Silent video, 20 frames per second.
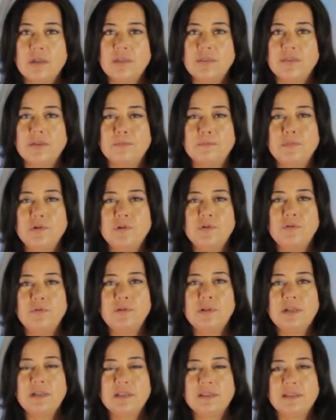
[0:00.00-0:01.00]
the
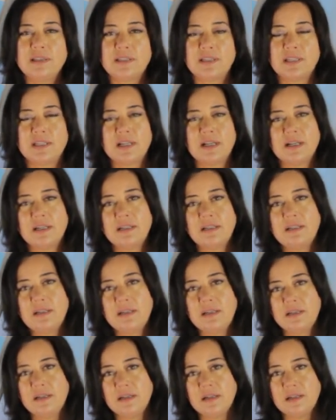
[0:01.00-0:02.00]
moon, the
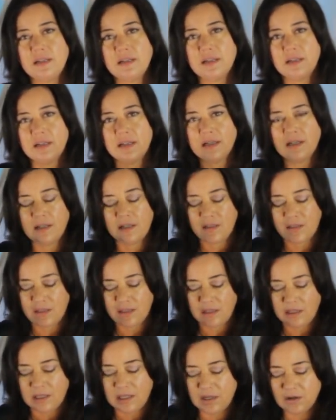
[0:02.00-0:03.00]
sun,
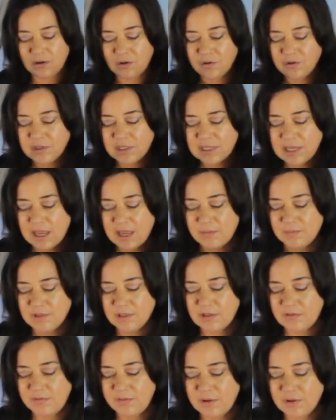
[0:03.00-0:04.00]
the earth's
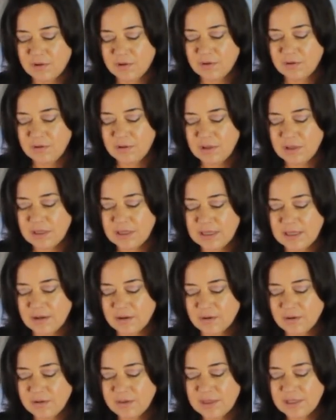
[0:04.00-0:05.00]
atmosphere, the
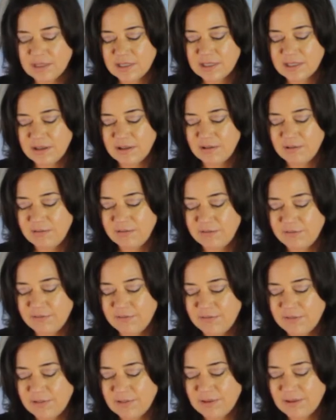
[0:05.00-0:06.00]
earth itself,
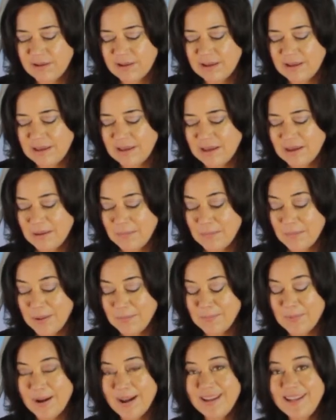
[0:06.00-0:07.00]
my
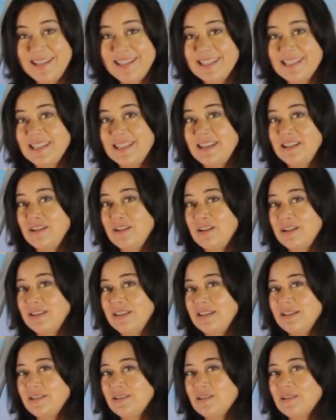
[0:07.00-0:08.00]
body sitting on
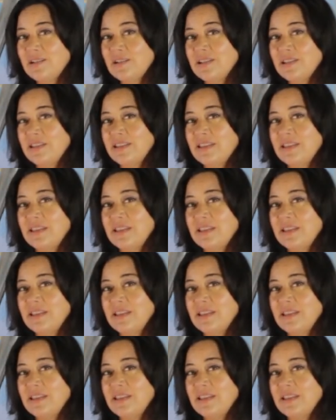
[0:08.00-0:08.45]
the earth,